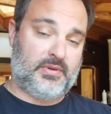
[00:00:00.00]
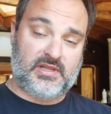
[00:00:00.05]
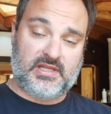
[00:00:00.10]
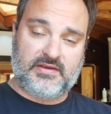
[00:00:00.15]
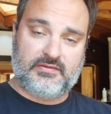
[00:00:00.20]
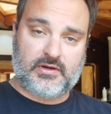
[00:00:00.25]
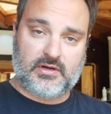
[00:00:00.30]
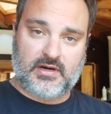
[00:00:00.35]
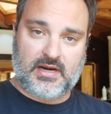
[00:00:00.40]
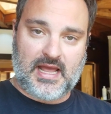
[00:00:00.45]

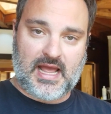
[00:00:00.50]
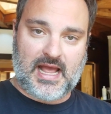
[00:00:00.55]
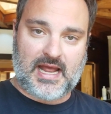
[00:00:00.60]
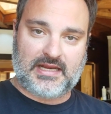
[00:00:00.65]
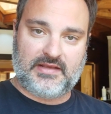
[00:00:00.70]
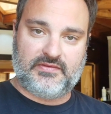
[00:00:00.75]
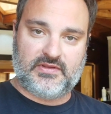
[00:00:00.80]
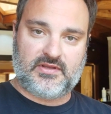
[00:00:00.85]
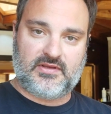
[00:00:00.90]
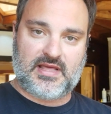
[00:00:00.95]
Believe it or
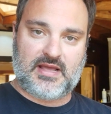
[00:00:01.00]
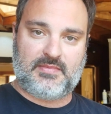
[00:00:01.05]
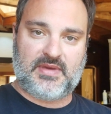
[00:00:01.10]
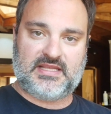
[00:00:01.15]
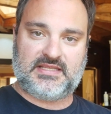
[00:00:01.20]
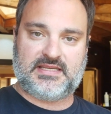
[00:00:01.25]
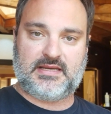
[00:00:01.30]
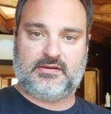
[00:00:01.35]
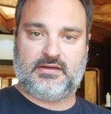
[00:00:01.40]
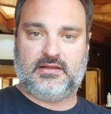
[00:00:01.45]
not, even though that
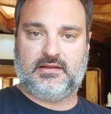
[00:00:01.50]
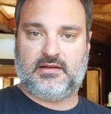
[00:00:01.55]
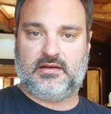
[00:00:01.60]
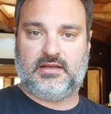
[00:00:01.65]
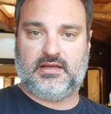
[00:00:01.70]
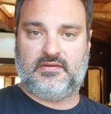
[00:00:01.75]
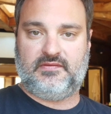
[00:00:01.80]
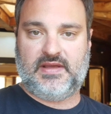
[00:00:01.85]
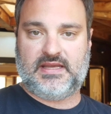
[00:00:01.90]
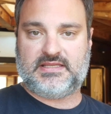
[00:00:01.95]
might sound a
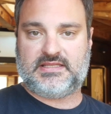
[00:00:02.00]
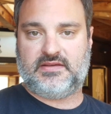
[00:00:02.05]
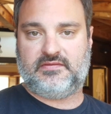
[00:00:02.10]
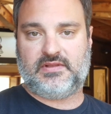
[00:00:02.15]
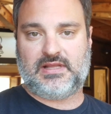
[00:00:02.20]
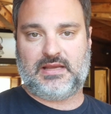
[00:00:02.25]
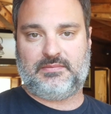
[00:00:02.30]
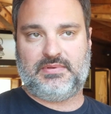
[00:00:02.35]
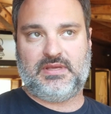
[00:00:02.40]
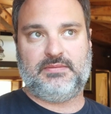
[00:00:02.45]
little
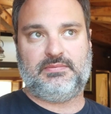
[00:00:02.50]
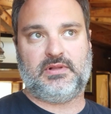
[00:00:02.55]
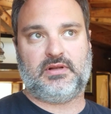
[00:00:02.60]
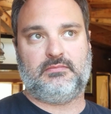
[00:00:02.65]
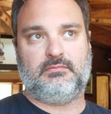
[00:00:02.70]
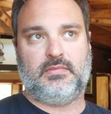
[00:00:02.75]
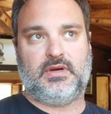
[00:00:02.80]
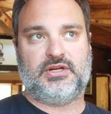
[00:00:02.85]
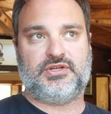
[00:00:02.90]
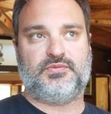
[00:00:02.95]
invasive, people
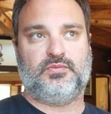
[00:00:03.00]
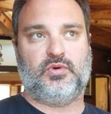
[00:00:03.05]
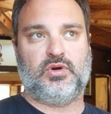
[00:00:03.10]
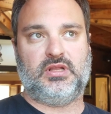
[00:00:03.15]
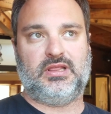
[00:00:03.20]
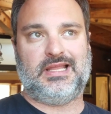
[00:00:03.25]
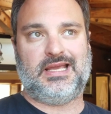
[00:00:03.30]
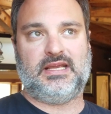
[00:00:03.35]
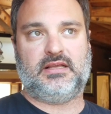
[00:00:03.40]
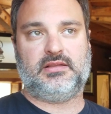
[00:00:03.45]
are much
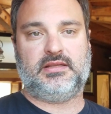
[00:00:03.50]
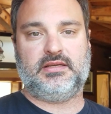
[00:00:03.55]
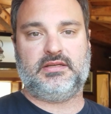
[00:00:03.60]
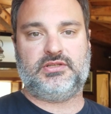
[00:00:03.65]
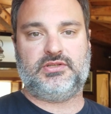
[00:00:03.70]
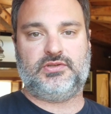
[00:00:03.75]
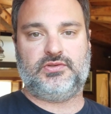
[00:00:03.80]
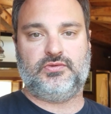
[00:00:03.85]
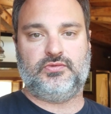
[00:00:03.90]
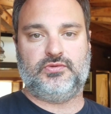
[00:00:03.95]
more likely
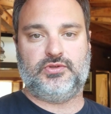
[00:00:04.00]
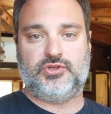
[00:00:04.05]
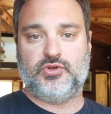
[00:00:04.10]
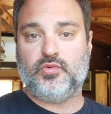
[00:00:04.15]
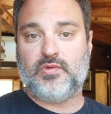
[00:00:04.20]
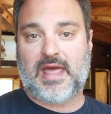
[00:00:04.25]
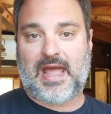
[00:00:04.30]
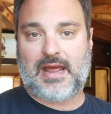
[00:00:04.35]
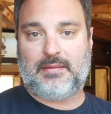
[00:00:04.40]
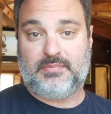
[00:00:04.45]
to
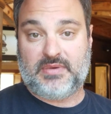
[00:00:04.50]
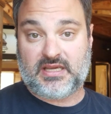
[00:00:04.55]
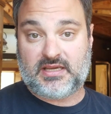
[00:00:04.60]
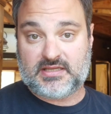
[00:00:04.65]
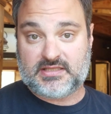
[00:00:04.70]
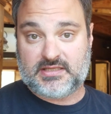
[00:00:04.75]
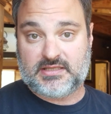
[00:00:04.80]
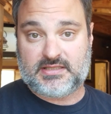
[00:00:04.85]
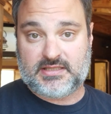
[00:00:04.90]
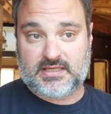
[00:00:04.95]
do that
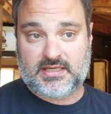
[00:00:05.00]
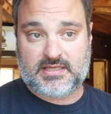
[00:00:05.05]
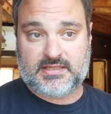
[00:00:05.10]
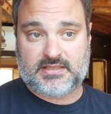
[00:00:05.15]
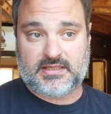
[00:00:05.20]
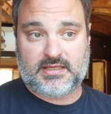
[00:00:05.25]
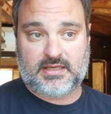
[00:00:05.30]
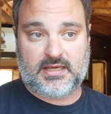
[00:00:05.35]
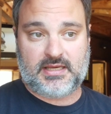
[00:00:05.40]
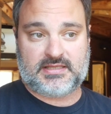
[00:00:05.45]
because it's
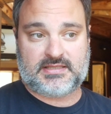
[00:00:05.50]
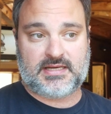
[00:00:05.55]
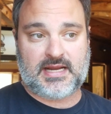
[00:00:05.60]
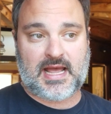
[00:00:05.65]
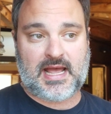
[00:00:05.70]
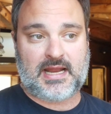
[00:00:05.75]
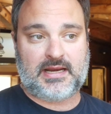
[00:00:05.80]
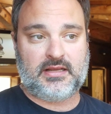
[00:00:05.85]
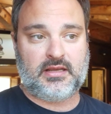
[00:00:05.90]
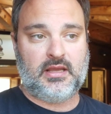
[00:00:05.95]
easy. It's
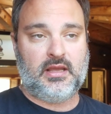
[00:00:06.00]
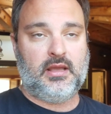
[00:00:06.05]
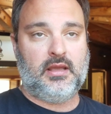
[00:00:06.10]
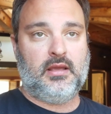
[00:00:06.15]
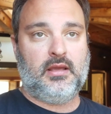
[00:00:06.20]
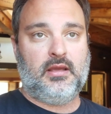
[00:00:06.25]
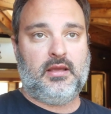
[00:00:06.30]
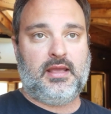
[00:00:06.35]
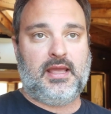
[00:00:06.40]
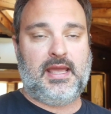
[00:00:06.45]
not,
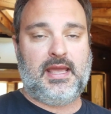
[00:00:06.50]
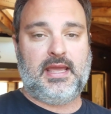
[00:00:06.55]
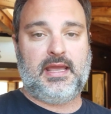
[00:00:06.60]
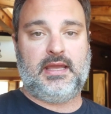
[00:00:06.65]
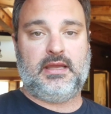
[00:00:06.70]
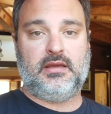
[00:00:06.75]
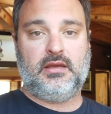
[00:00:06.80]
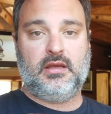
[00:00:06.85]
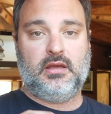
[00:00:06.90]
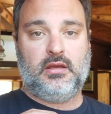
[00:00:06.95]

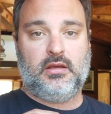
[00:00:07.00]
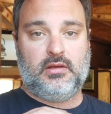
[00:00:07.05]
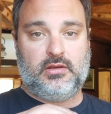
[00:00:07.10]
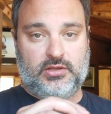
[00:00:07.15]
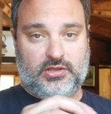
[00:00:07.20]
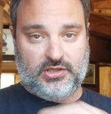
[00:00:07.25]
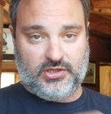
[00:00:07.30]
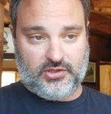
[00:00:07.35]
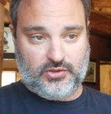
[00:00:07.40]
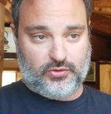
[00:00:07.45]
hey,
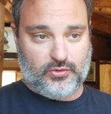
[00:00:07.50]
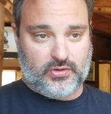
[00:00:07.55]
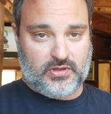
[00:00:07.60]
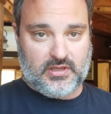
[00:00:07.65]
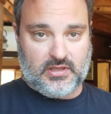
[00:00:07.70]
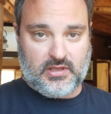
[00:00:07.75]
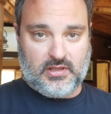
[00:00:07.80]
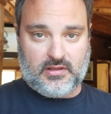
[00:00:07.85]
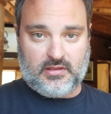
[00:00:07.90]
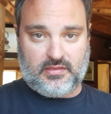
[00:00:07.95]
you
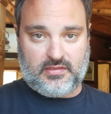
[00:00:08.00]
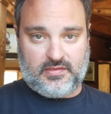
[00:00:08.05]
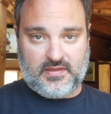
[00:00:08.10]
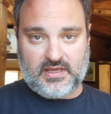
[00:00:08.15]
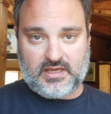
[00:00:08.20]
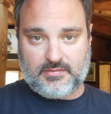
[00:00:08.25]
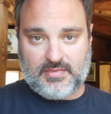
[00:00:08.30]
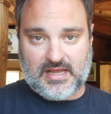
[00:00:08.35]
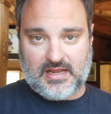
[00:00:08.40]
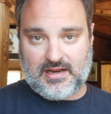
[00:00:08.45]

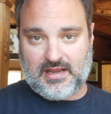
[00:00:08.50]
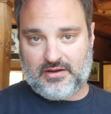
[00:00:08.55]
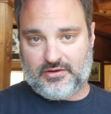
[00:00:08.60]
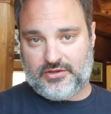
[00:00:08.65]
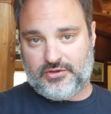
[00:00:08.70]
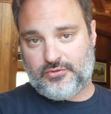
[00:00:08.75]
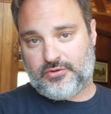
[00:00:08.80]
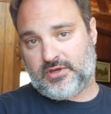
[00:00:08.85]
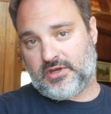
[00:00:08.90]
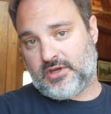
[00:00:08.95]
think about how
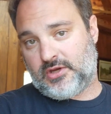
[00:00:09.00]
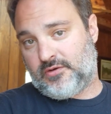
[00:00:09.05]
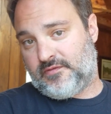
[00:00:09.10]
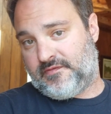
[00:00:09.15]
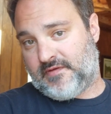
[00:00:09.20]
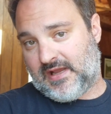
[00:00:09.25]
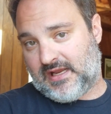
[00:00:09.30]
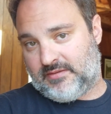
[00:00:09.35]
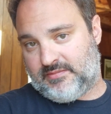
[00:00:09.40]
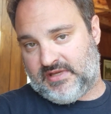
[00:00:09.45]
you can go
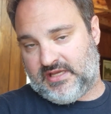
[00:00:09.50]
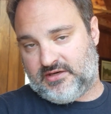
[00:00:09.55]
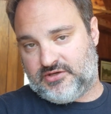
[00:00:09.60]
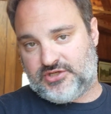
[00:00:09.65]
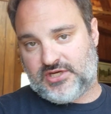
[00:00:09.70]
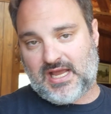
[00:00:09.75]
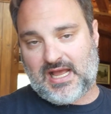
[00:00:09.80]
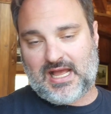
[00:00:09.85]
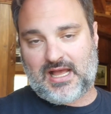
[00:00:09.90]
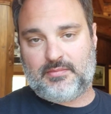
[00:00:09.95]
find me a
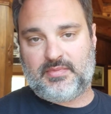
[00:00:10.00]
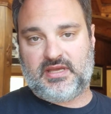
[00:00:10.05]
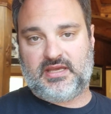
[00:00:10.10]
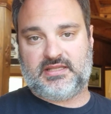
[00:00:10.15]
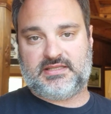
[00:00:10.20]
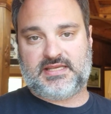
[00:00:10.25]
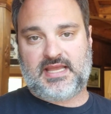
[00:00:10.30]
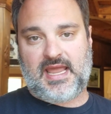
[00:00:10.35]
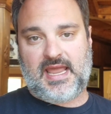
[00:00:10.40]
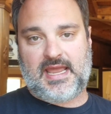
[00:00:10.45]
job.
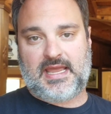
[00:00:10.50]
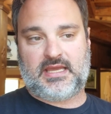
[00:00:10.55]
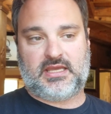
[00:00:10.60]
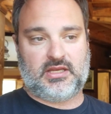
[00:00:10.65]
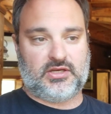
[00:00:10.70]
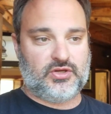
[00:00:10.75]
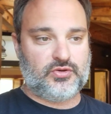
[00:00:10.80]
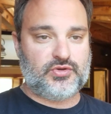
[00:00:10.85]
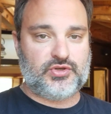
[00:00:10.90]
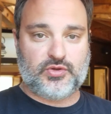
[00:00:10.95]
It's, hey,
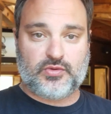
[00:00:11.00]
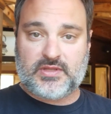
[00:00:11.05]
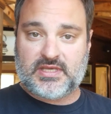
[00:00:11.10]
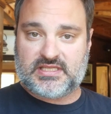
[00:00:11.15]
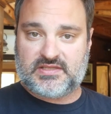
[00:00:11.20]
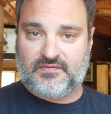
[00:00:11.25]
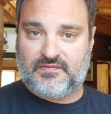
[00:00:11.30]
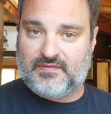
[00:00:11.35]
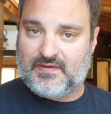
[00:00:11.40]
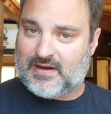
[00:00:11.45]
can you do
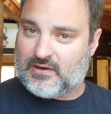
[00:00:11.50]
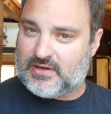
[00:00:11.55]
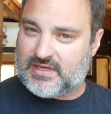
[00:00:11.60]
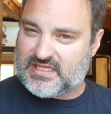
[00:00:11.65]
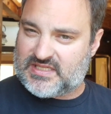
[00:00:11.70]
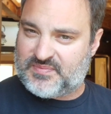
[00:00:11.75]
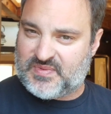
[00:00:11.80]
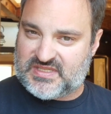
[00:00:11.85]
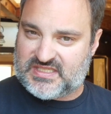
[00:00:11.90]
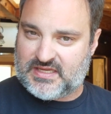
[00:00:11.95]
this
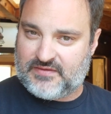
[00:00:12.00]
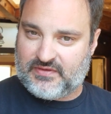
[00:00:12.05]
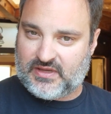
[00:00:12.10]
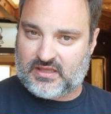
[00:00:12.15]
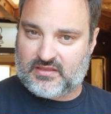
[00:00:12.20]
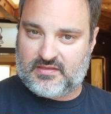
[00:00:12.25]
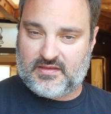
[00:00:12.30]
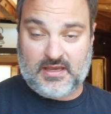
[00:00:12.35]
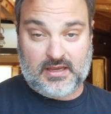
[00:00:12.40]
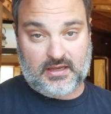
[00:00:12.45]
very
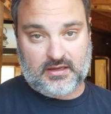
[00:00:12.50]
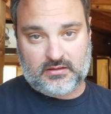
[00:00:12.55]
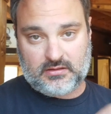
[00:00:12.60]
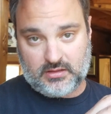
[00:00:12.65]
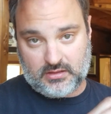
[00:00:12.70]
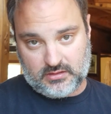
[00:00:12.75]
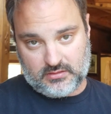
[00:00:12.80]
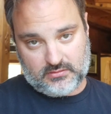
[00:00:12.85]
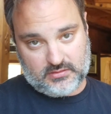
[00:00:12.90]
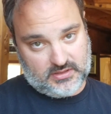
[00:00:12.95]
specific thing?
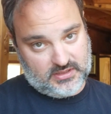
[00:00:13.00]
